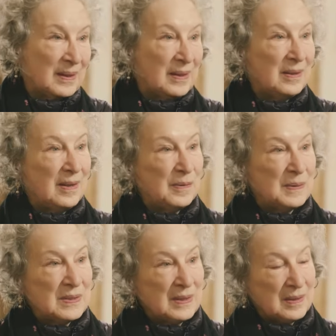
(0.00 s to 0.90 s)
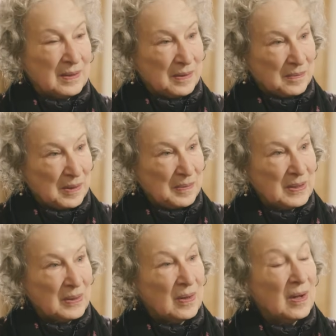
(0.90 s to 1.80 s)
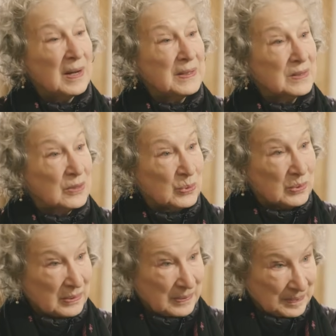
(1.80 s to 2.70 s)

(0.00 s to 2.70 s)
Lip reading: And I was in what we call high school,